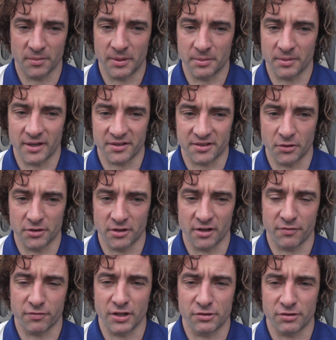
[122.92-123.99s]
the people that's out there
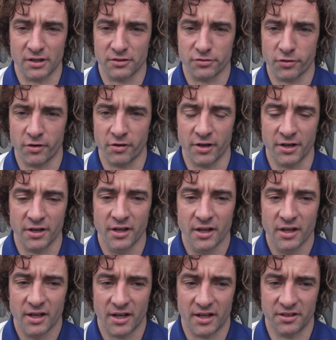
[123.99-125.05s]
on a free transfer, and
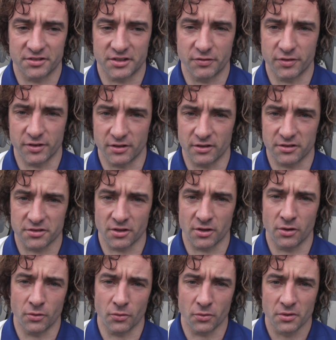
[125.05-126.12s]
it's difficult.
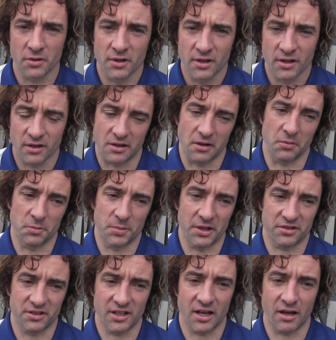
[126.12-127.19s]
So clubs
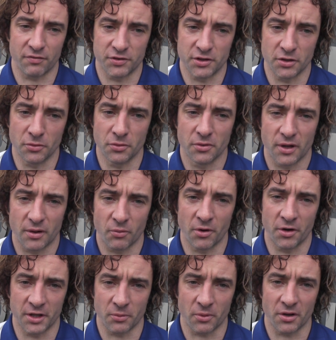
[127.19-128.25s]
basically have you
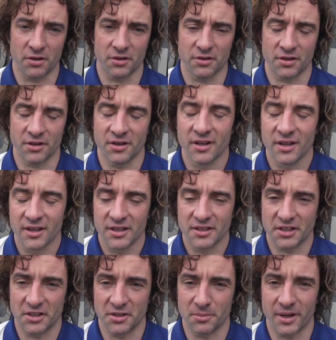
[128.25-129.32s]
where they want and
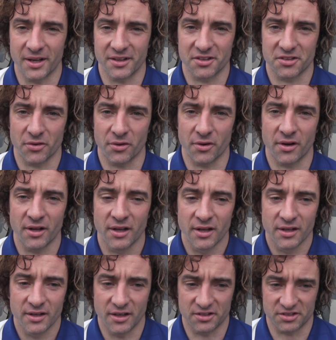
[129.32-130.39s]
they demand. So
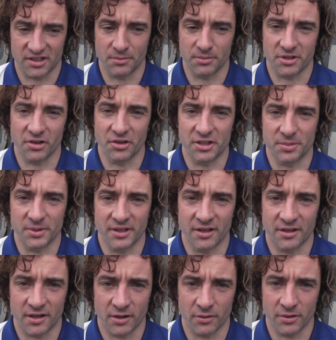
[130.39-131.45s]
listen, I'm delighted to be
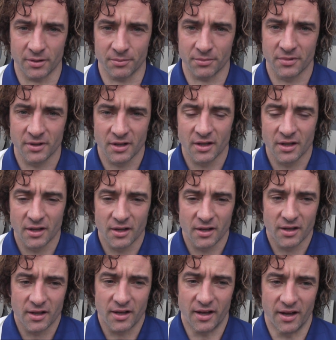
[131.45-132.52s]
here now, and
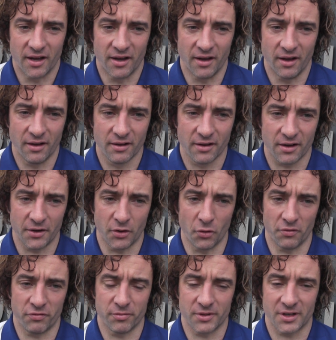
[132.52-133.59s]
I
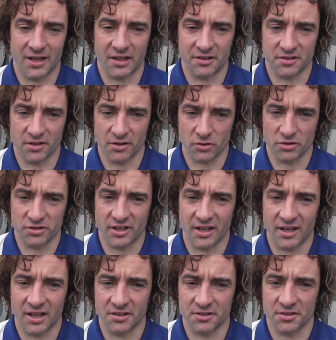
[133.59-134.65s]
know from the lads, they're a good set
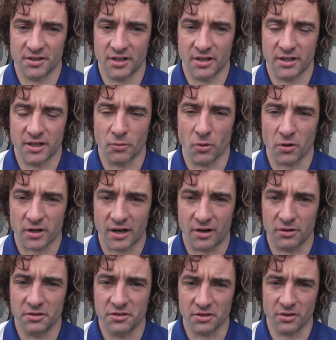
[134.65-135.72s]
of lads, and they work
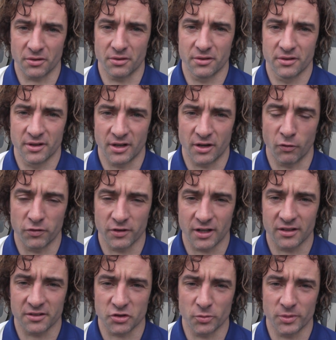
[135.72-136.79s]
hard. So hopefully
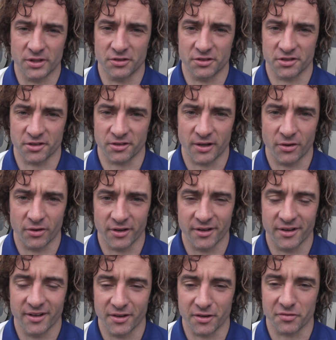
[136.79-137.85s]
that'll suit me down to the ground,
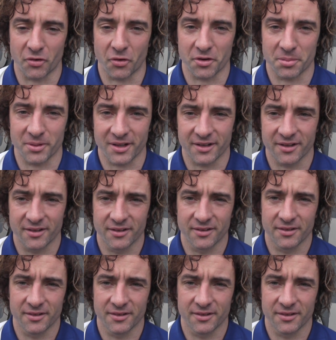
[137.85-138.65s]
and look forward to playing.